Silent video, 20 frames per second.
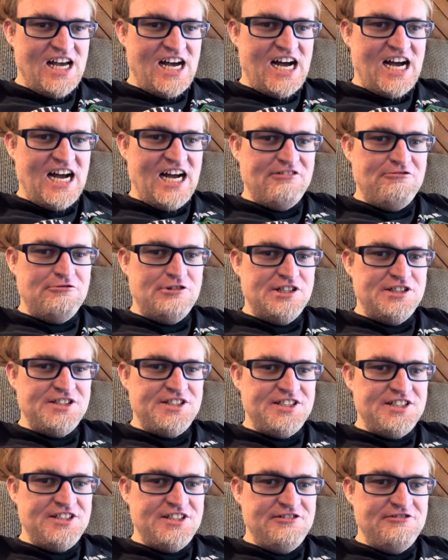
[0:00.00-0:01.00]
I will
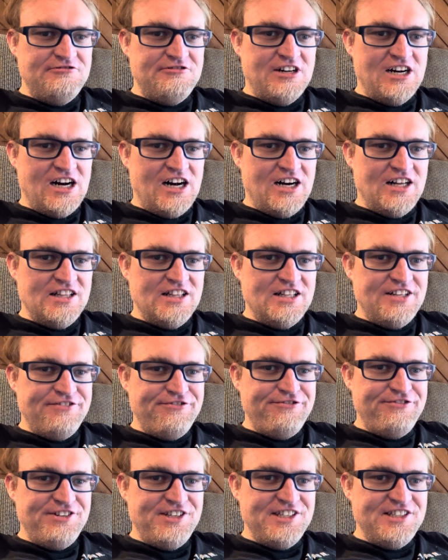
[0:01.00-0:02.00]
see all
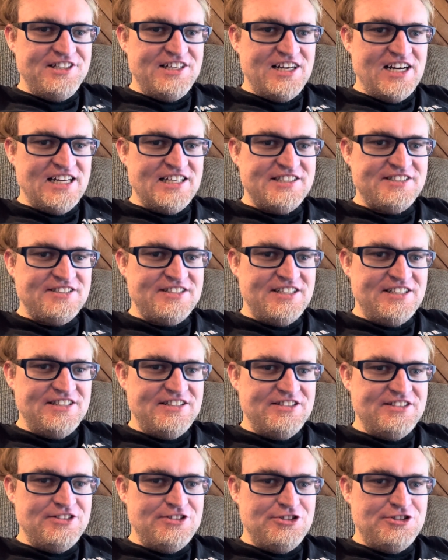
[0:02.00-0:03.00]
of you guys
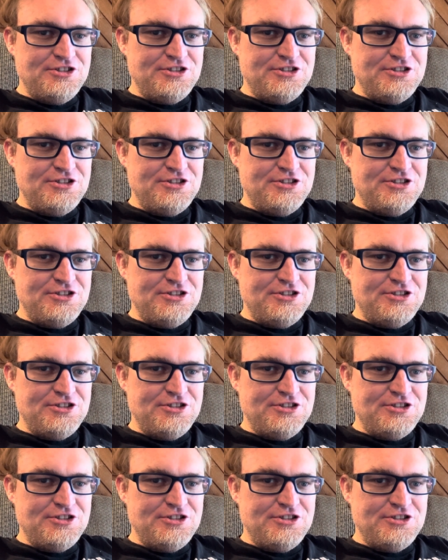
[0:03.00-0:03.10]
in